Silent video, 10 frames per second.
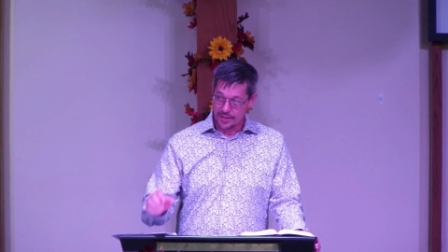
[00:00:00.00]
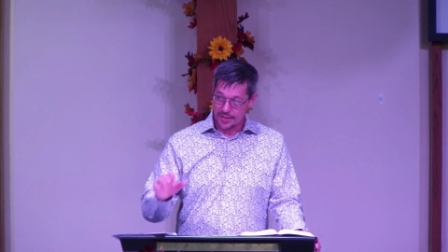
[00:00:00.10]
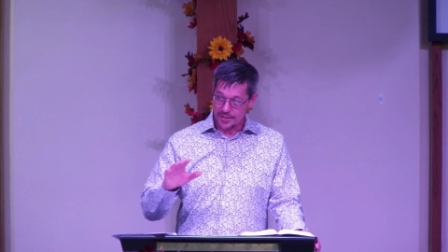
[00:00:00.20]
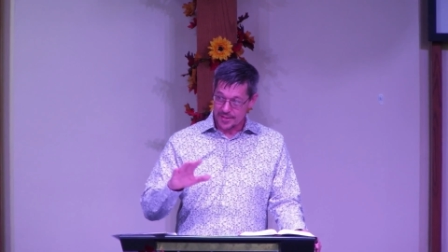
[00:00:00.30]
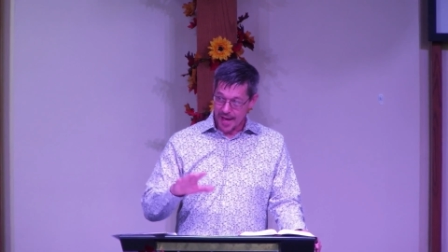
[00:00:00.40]

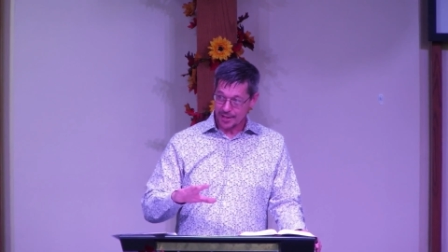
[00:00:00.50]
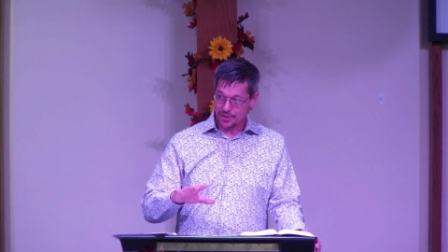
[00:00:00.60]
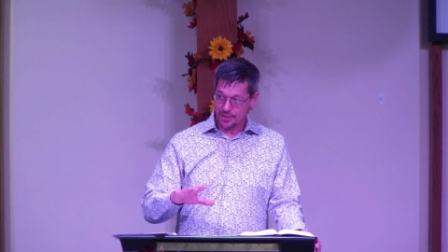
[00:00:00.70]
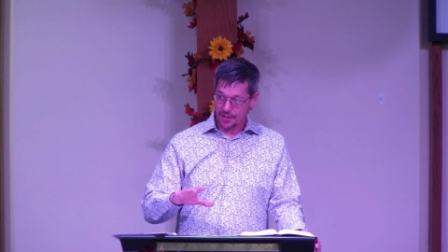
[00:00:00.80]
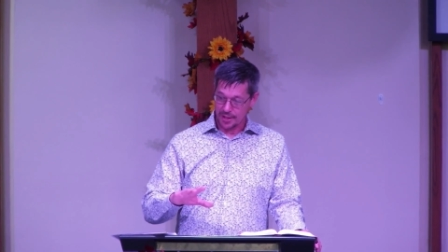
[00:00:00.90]
is
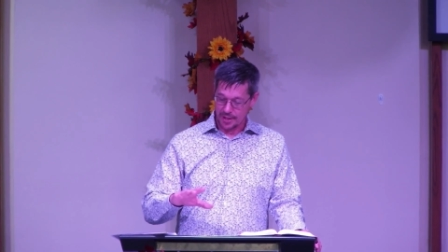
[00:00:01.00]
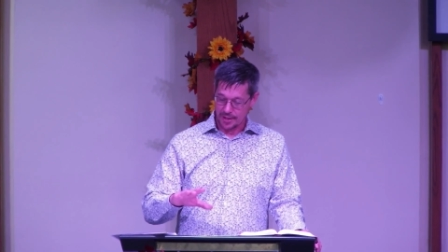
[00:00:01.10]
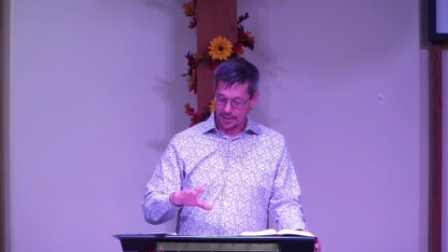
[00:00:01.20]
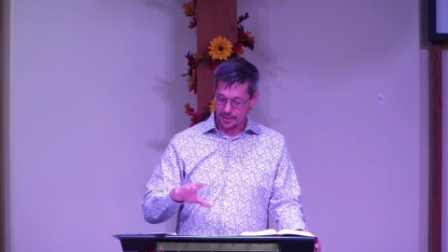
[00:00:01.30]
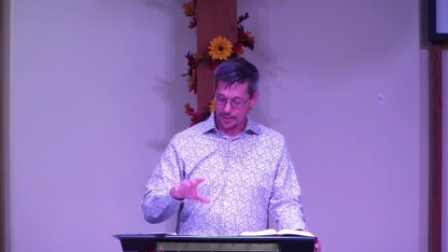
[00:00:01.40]
actually
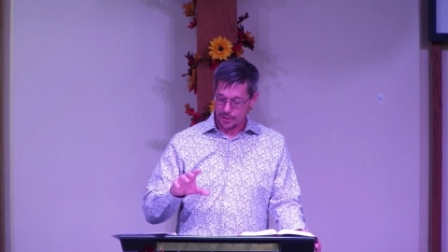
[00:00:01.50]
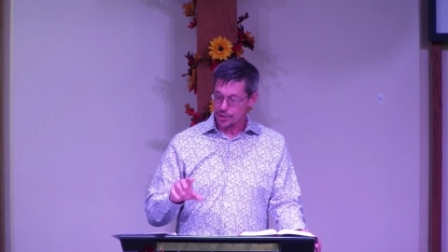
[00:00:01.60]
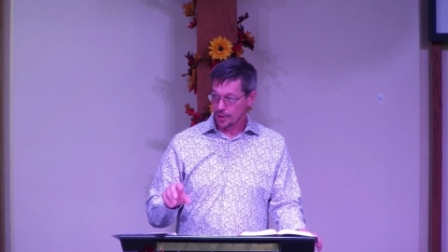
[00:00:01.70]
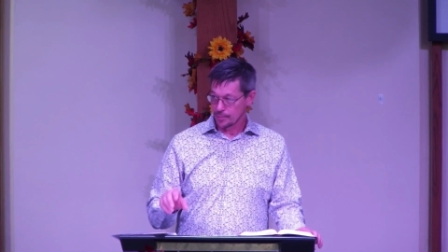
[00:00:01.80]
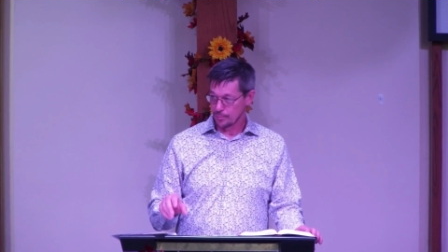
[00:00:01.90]
the
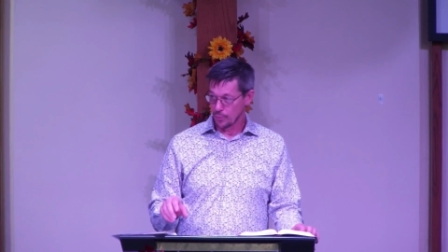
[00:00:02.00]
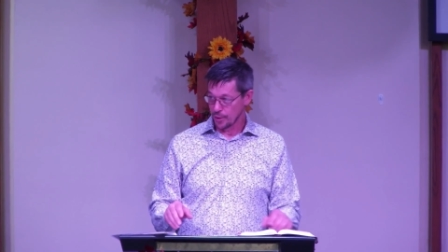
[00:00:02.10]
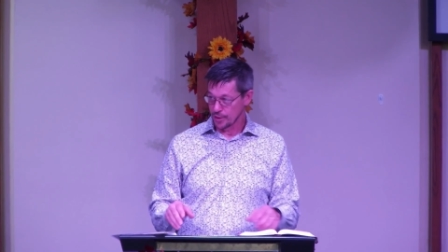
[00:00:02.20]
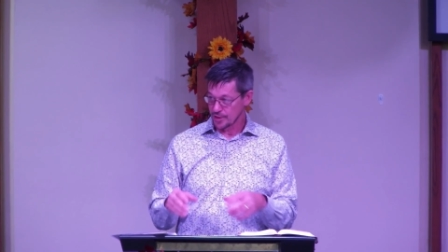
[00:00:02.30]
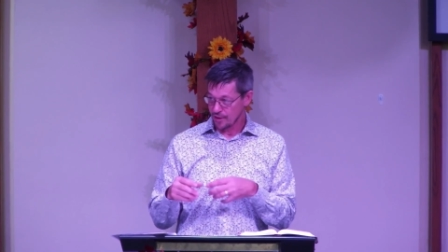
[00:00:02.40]
starting point
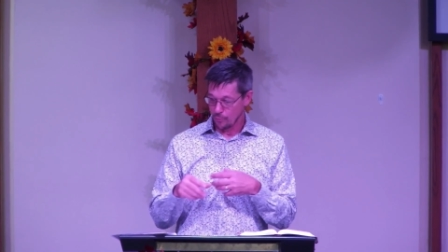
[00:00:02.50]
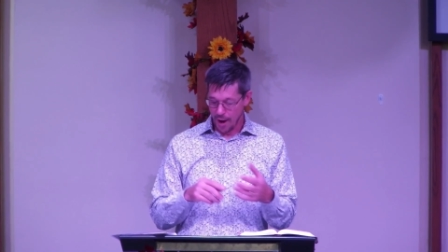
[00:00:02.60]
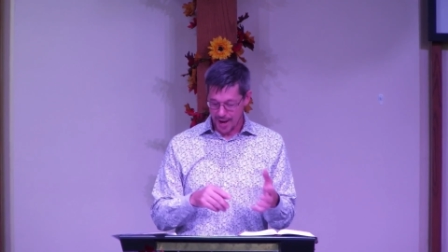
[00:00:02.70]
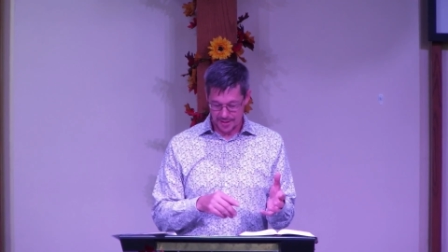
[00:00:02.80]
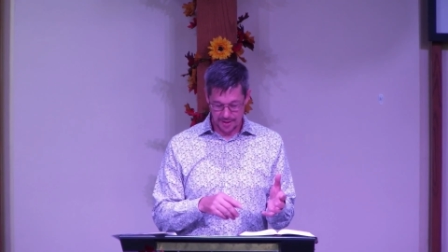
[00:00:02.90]
of
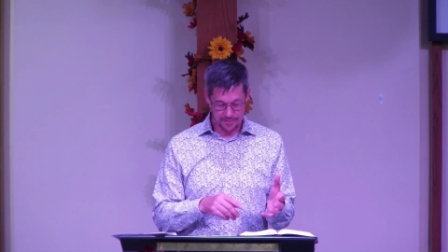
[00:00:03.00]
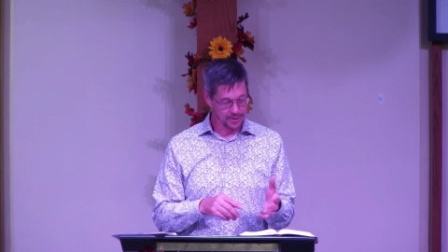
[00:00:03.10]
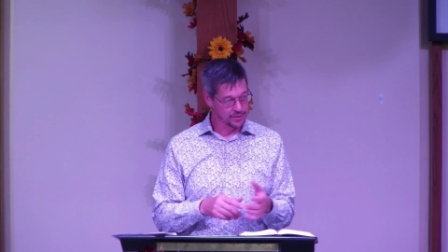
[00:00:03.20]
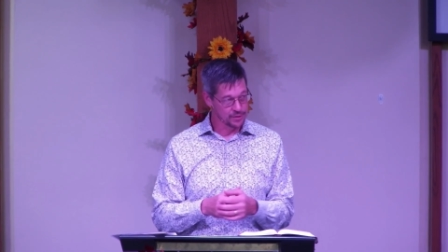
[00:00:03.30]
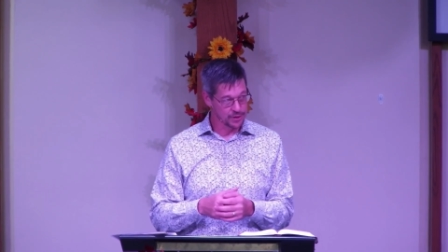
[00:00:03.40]
wise living.
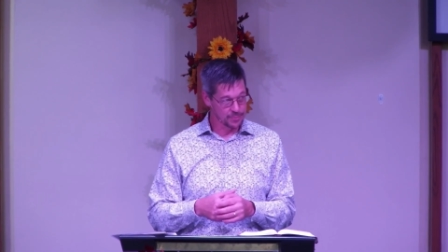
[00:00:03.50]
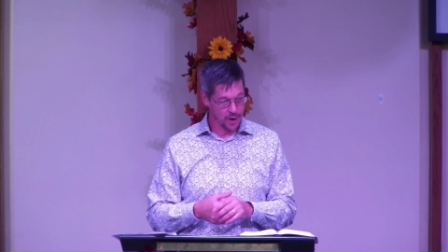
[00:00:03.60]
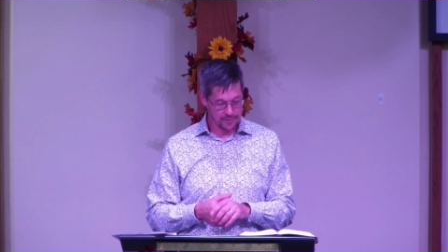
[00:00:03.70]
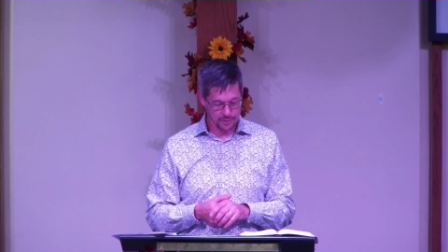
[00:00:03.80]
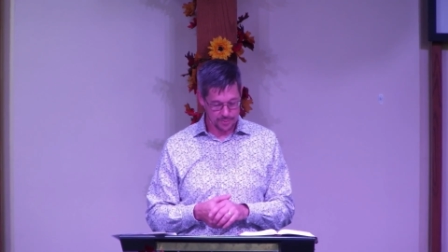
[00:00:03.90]
Look at
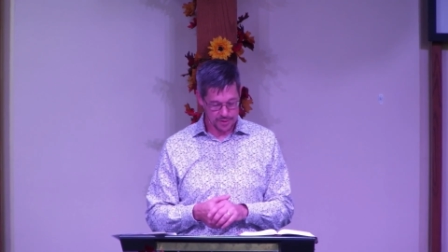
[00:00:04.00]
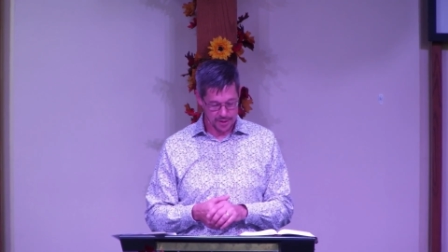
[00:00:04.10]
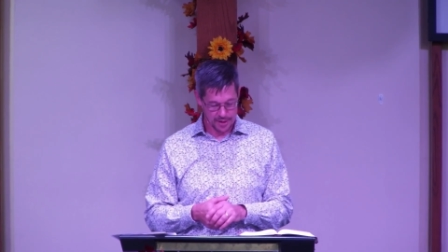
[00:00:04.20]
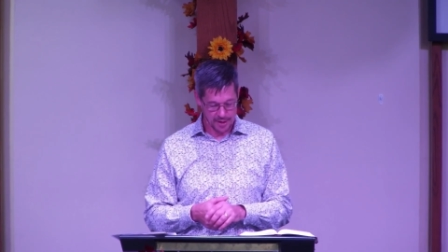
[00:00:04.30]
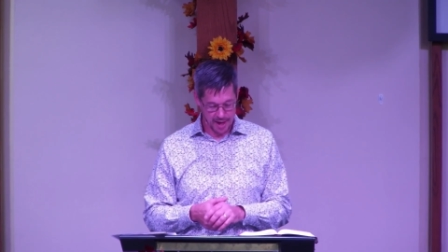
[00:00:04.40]
Proverbs
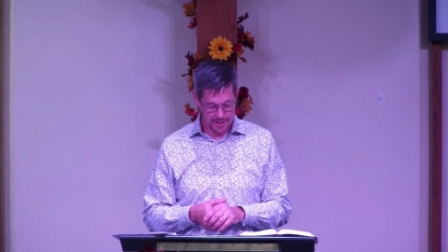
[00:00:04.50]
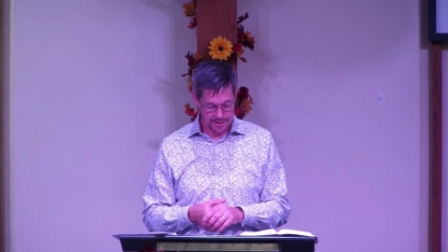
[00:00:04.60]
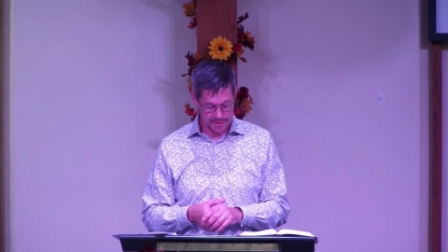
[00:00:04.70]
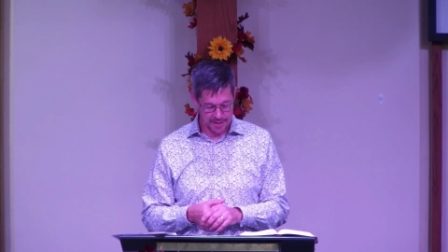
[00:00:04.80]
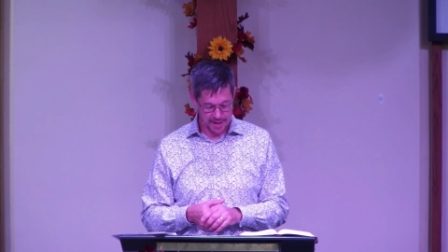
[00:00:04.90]
9
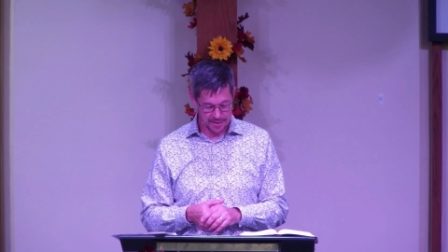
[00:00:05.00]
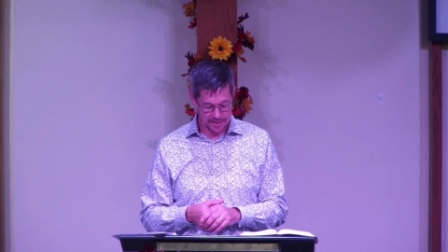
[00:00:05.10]
and 10.